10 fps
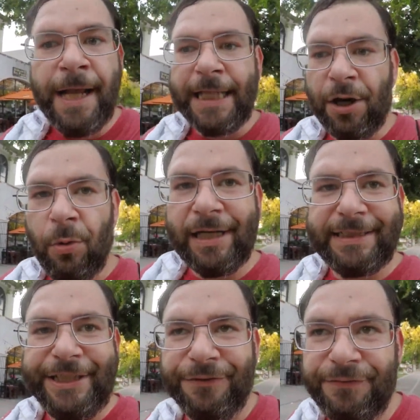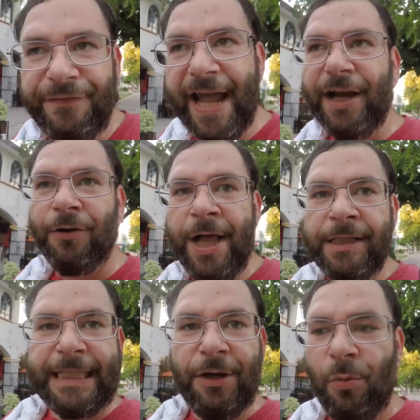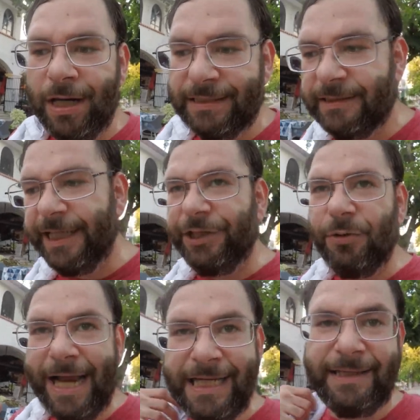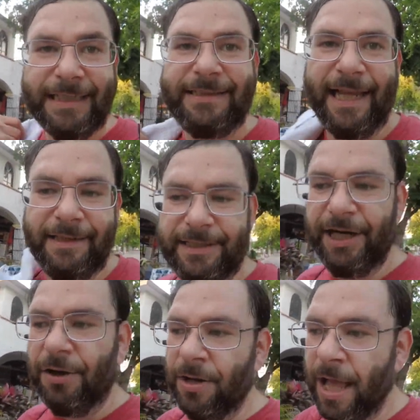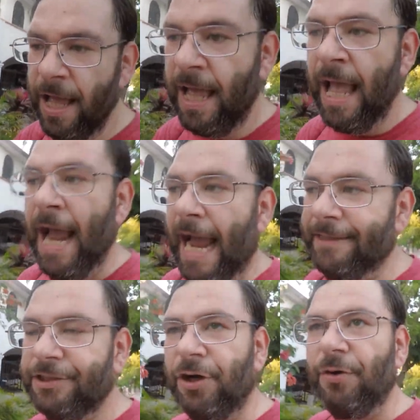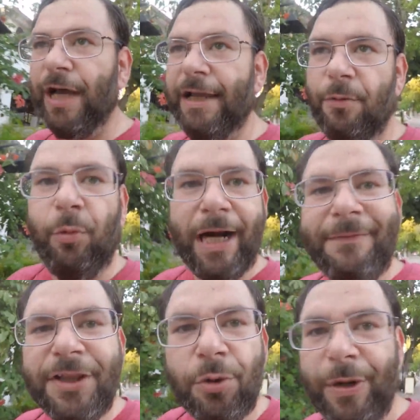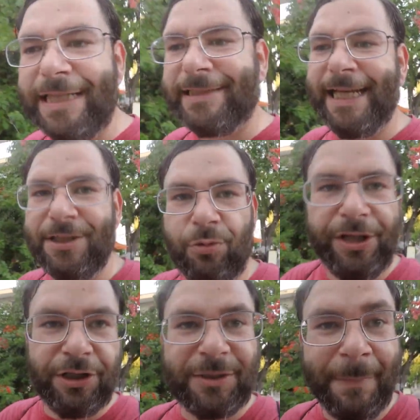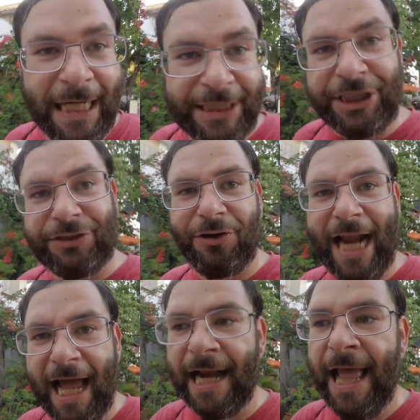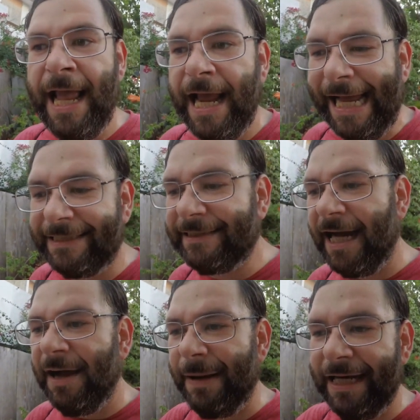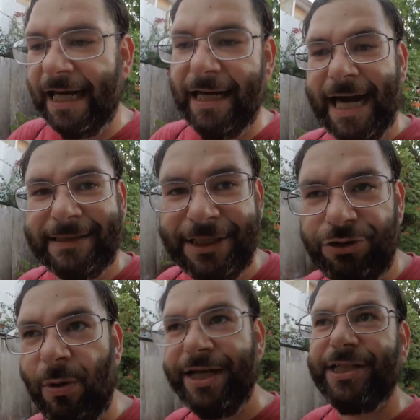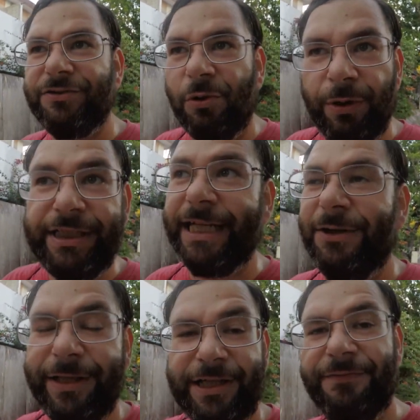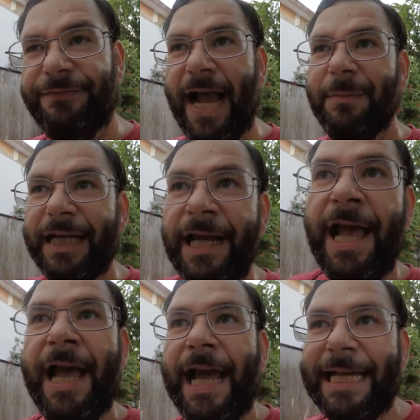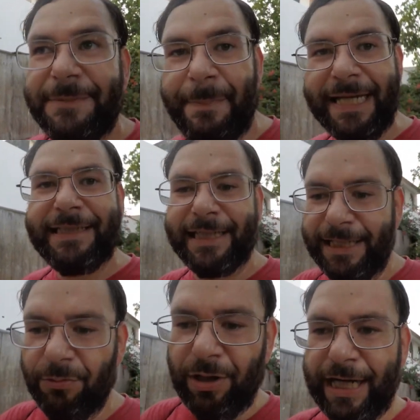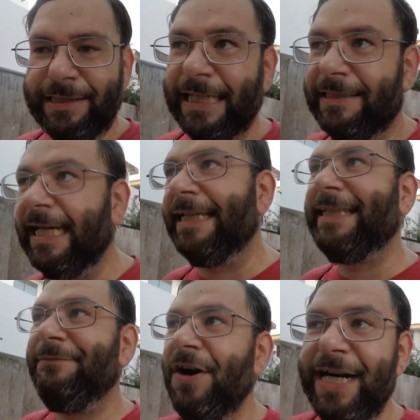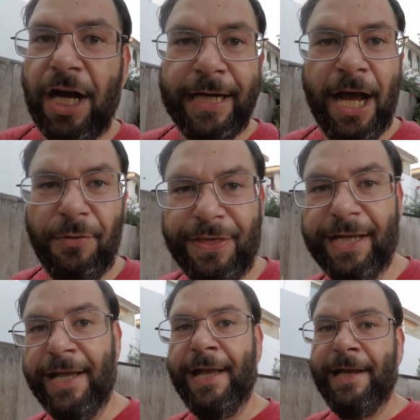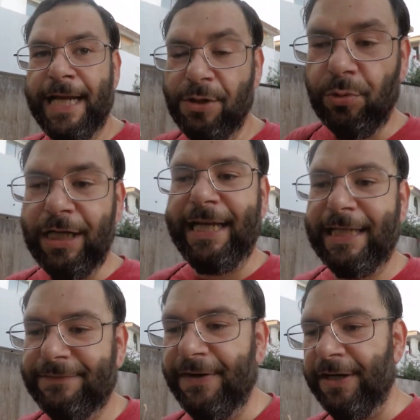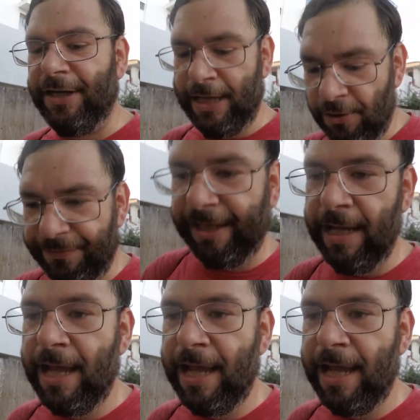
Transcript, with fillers: they don't want to see you fail, they don't want to see you any of these things, you know. And so, eh, whatever the reason is, whether it's malicious or not, it's um and a lot of situations when we're dealing with our family it's basically what it is it's it's a very unhealthy it really is very unhealthy